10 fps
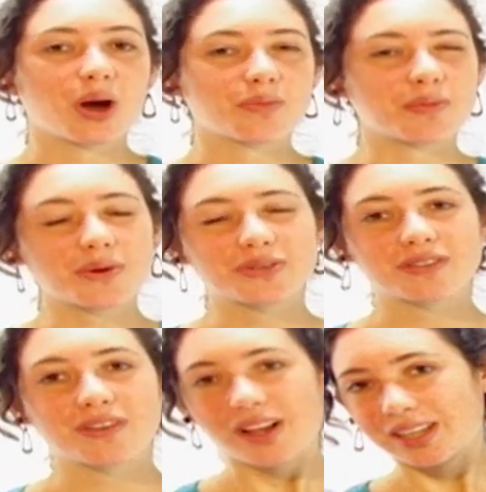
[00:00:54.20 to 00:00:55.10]
most
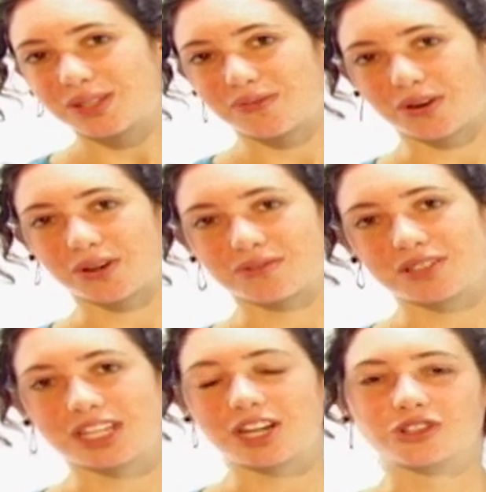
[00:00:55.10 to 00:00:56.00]
of all it's for
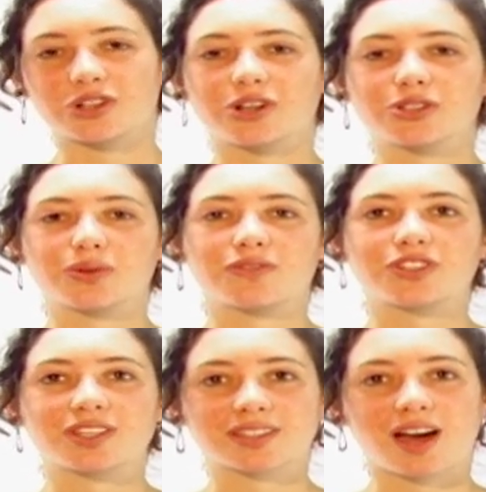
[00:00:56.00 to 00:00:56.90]
teenage girls who have
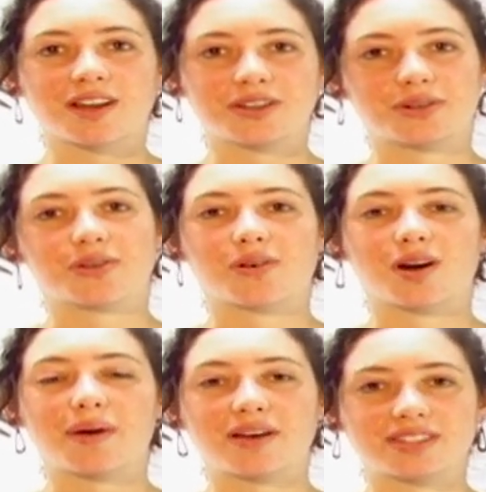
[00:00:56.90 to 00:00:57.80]
just gotten or
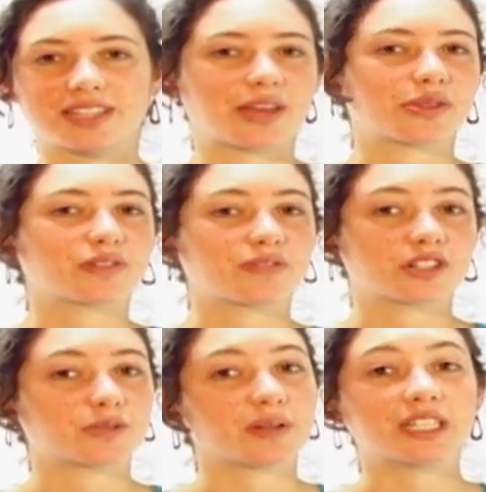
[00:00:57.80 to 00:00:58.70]
are about to get their
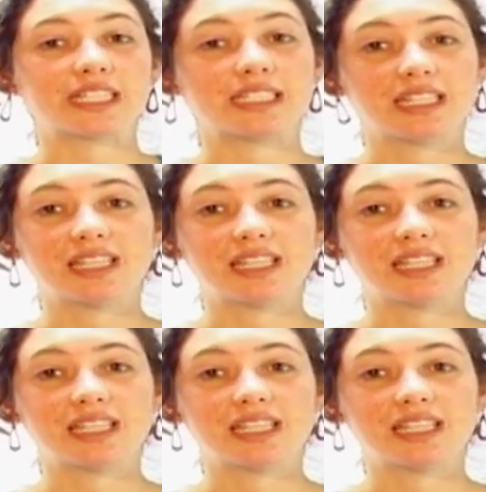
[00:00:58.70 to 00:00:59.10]
first period,